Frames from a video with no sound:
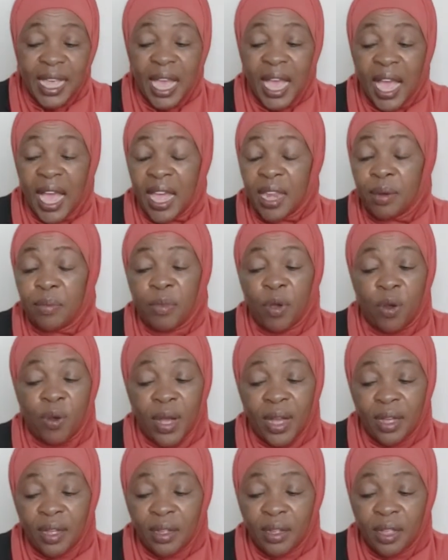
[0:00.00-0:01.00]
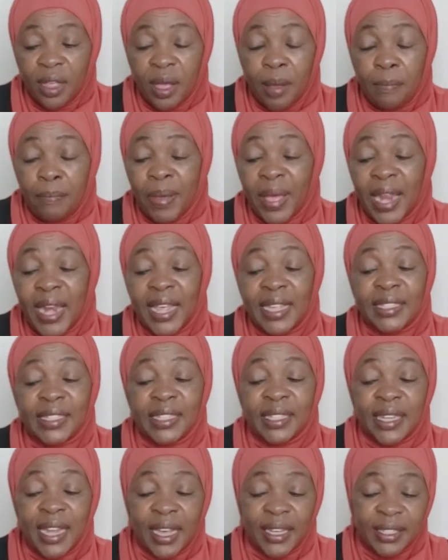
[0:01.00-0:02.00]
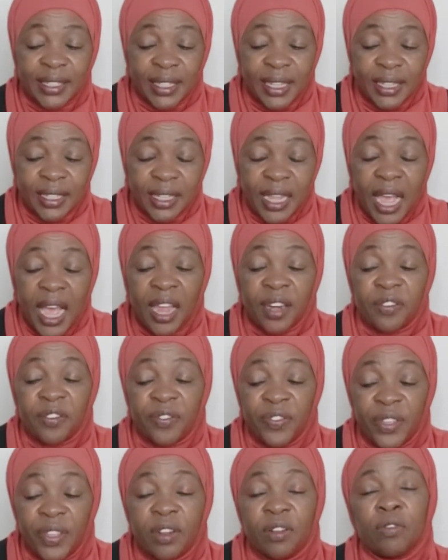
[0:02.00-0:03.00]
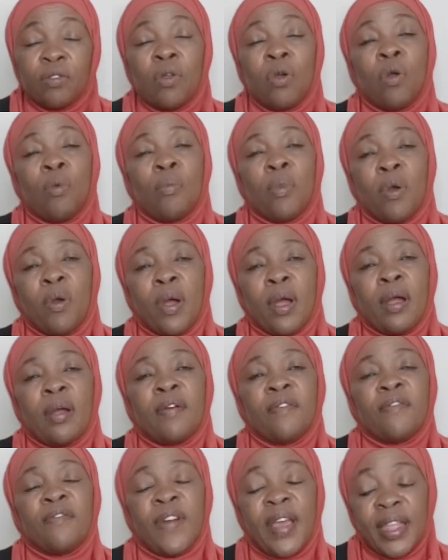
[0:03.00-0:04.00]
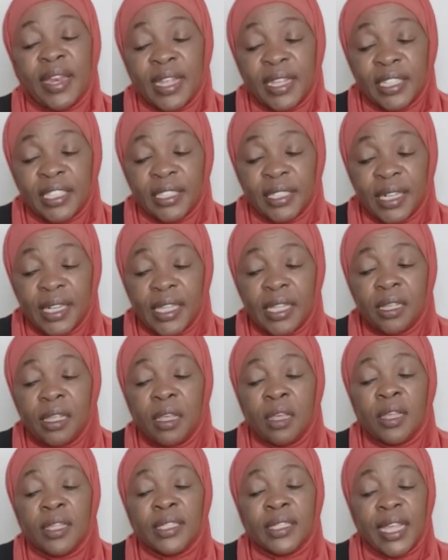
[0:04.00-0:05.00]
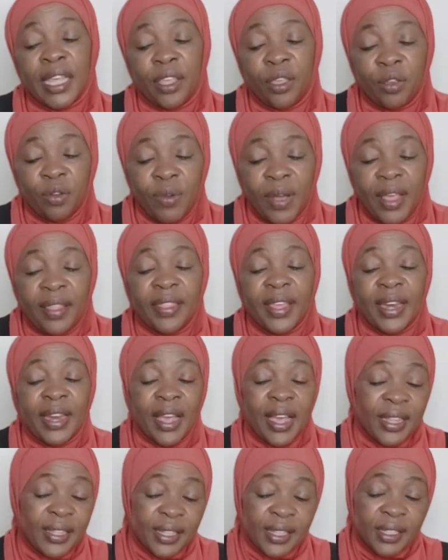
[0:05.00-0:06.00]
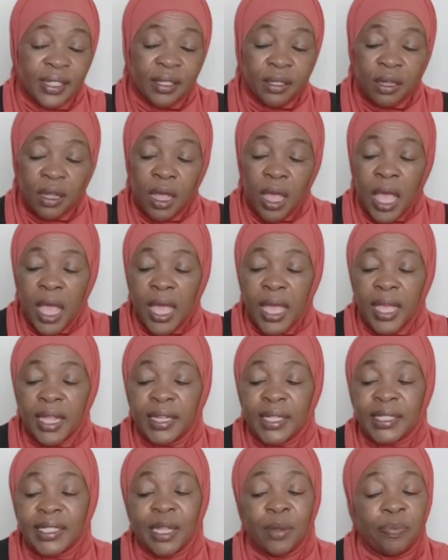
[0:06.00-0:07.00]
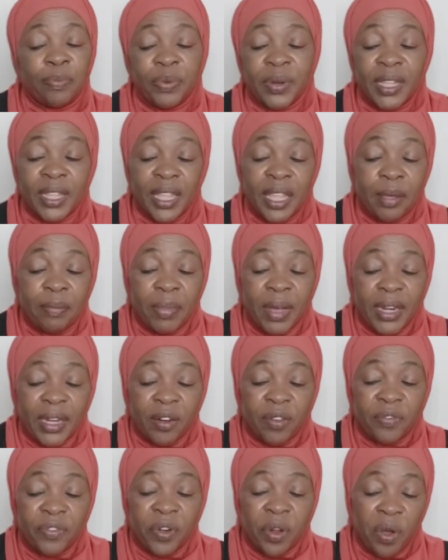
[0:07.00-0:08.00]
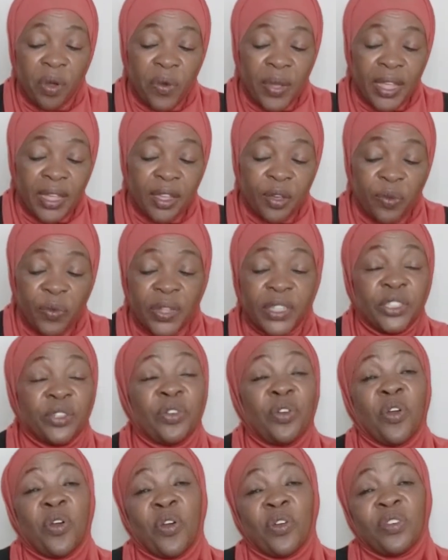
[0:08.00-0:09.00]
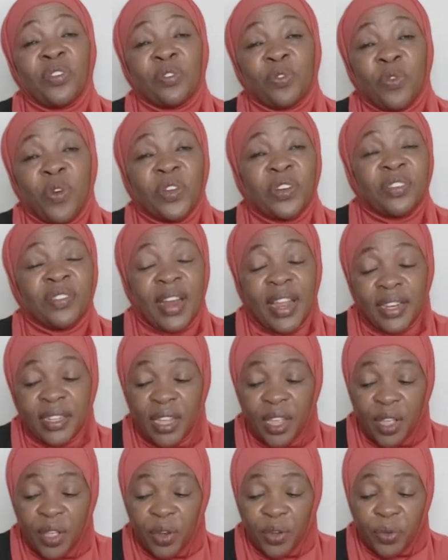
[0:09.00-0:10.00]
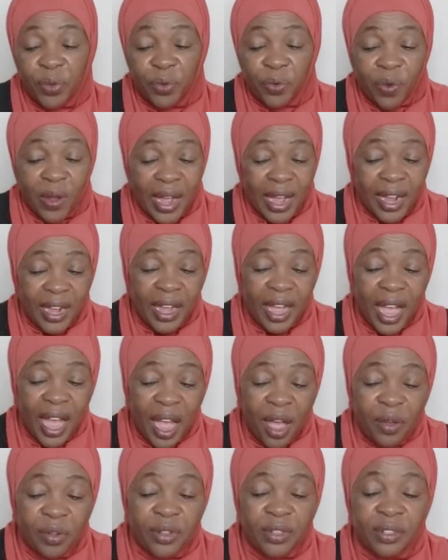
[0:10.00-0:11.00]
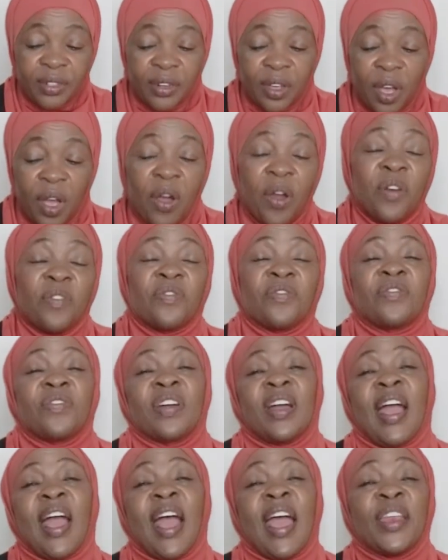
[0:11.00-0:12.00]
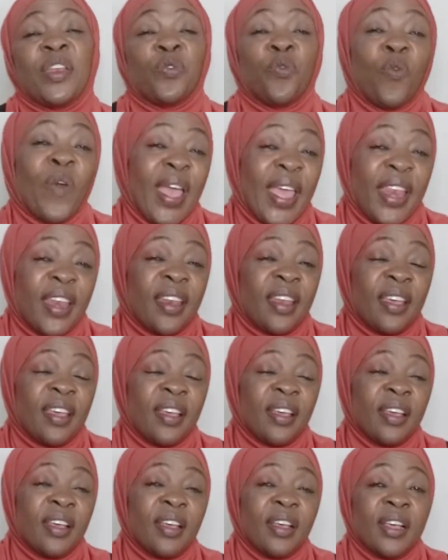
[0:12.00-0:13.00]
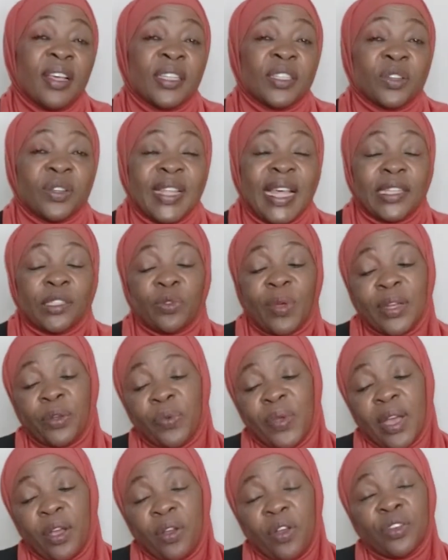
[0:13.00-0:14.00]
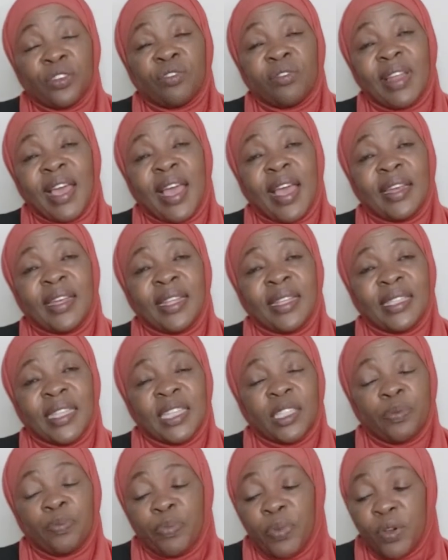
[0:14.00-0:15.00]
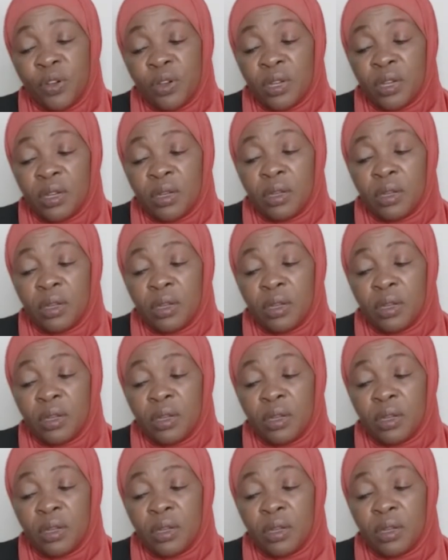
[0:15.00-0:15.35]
and more, pay less in taxes, and feel more financially secure than others. It's simply a matter of knowing which quadrant to work out of and when. So that's what we are going to learn in this book.